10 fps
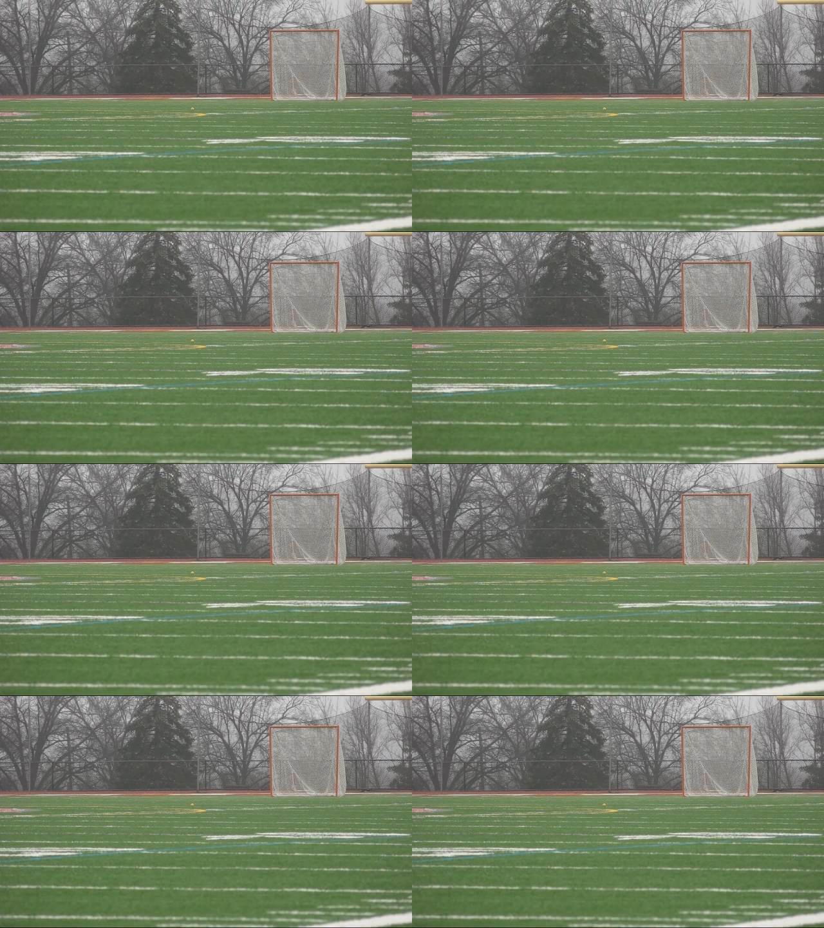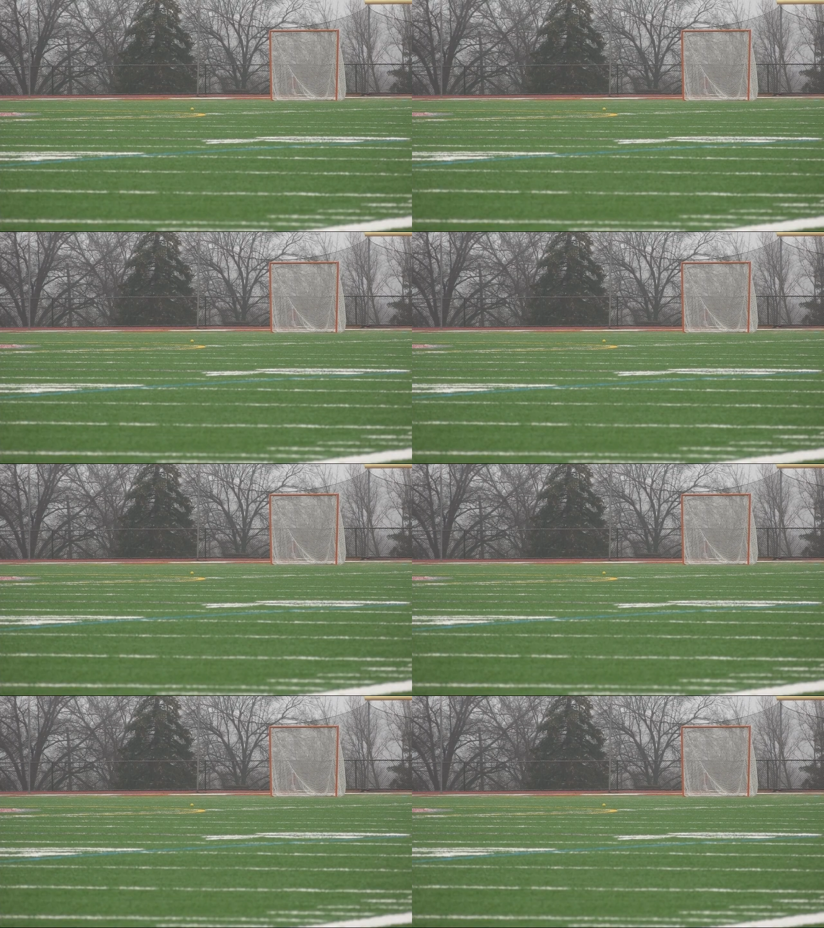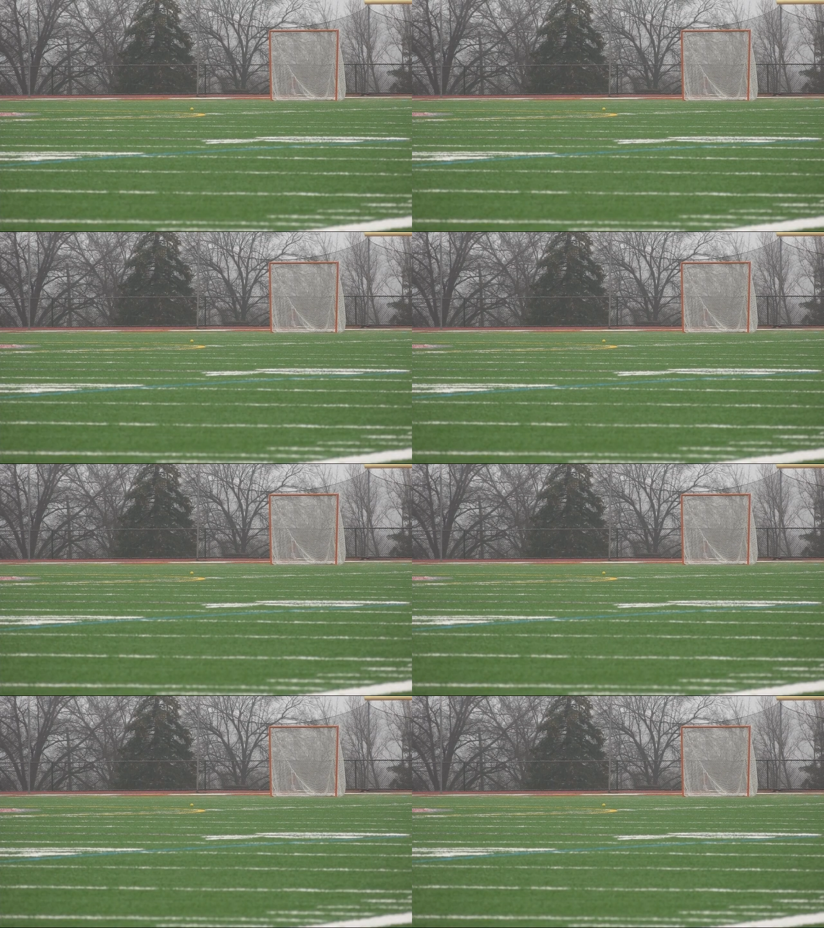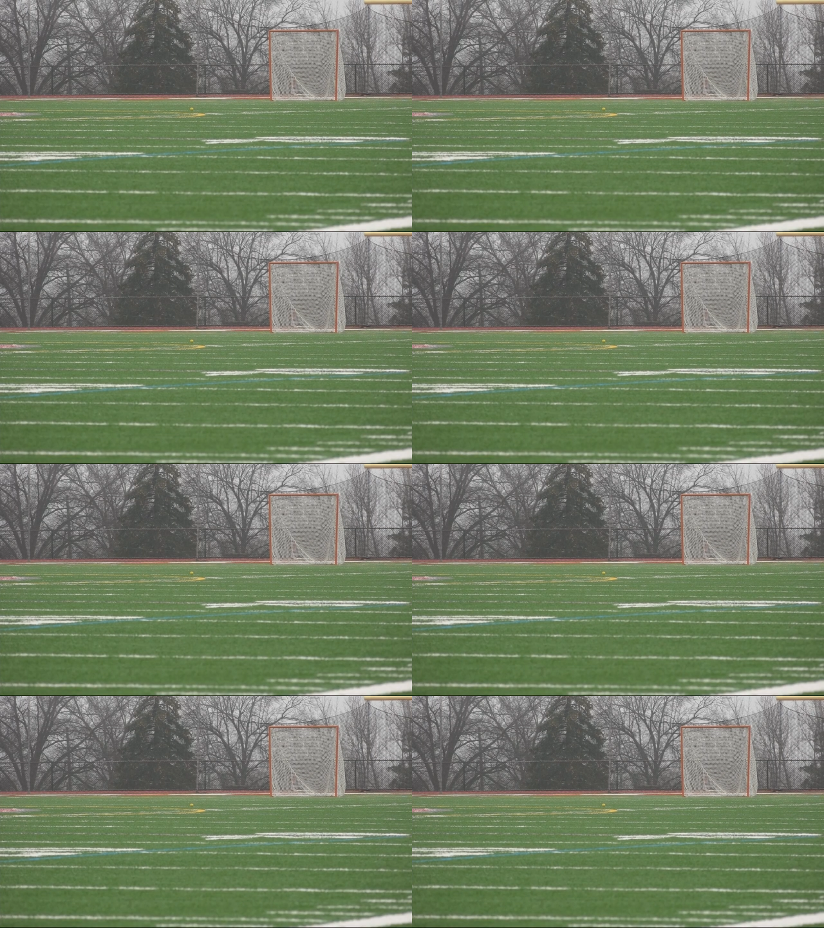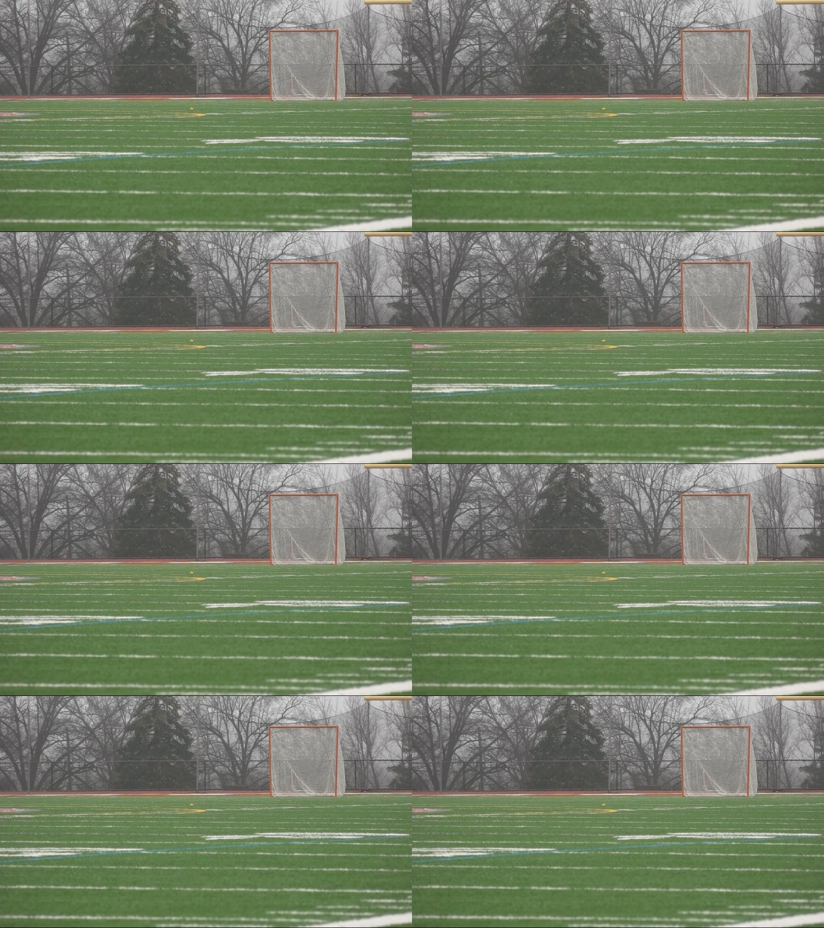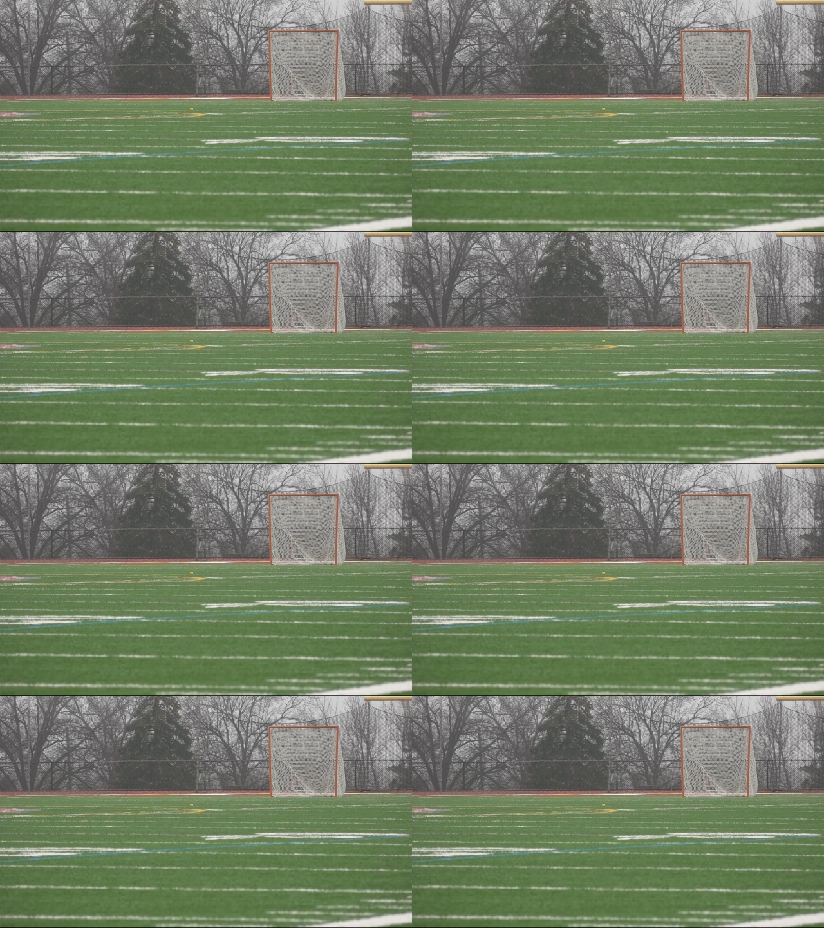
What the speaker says: (no speaker visible)